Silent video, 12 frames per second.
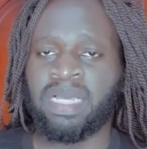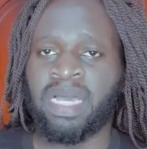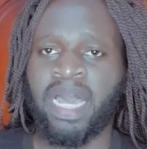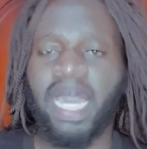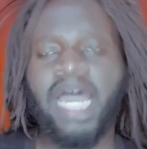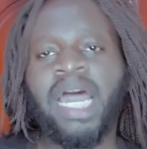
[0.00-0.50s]

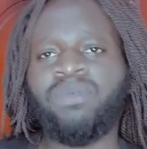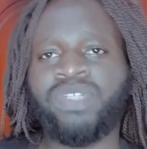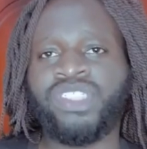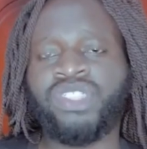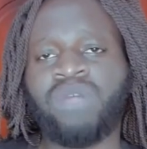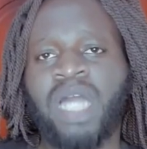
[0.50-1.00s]
Uh, how is
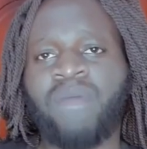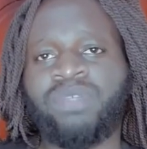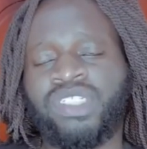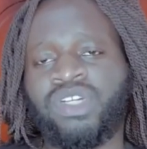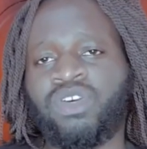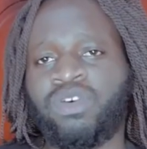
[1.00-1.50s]
you? How is
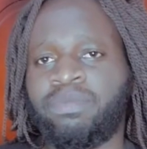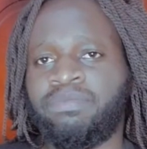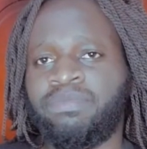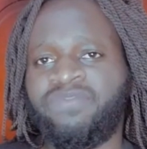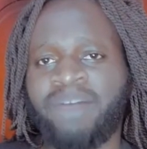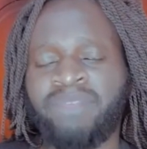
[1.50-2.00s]
your
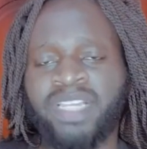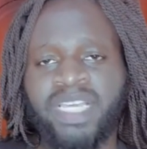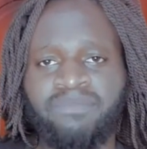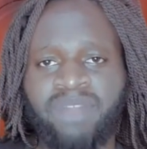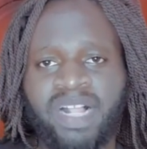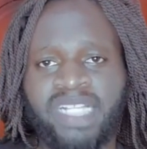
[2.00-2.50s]
family,
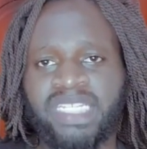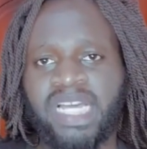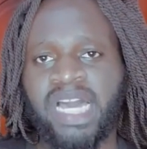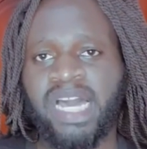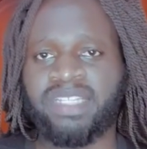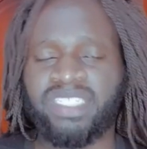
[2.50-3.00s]

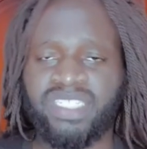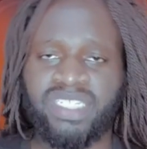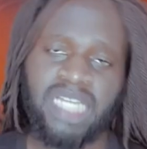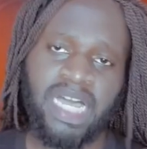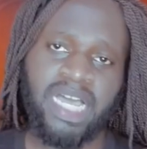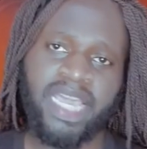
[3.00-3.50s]
brother,
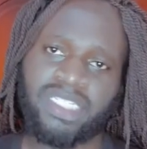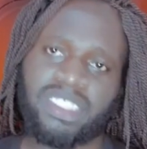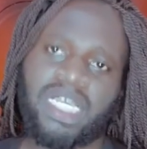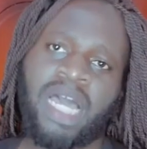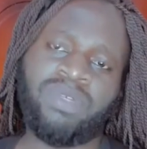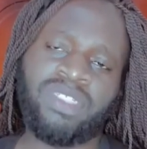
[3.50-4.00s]
sister, ex?
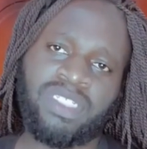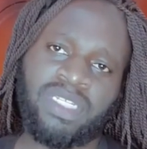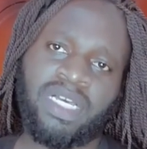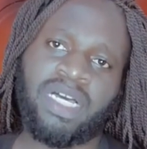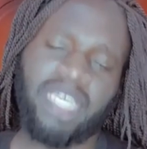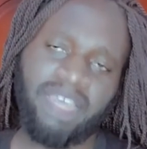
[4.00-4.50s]
How is
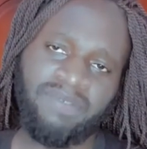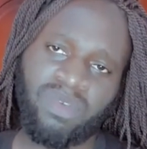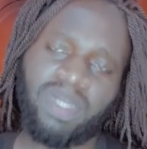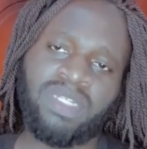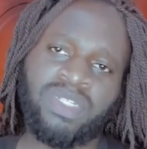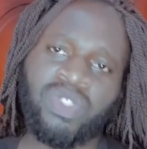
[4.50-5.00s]
uh,
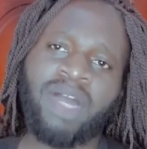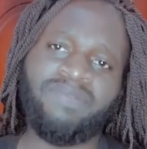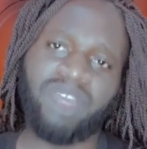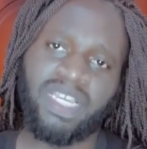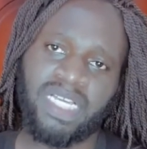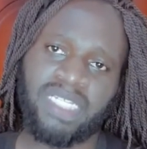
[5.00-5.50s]
everyone? Do you have
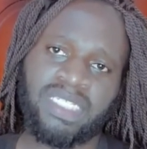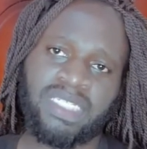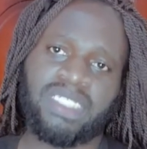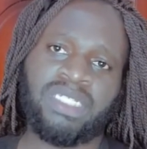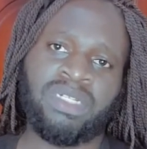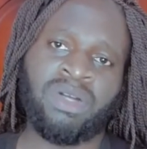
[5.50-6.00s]
haters?
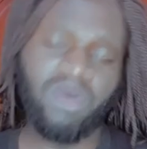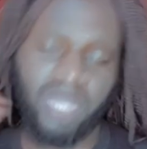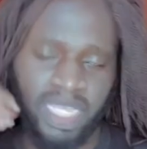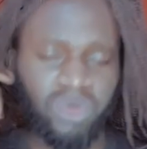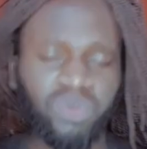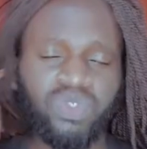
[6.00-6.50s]

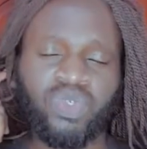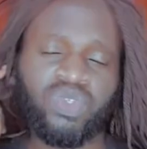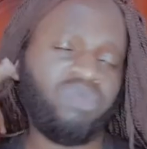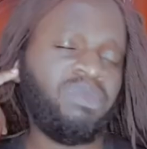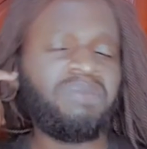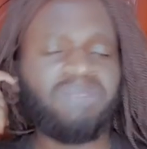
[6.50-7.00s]
Okay, good,
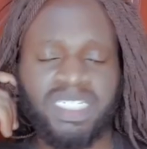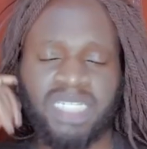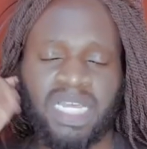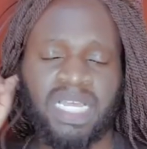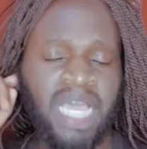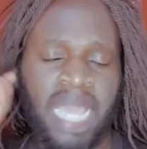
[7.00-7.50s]
good, big brother.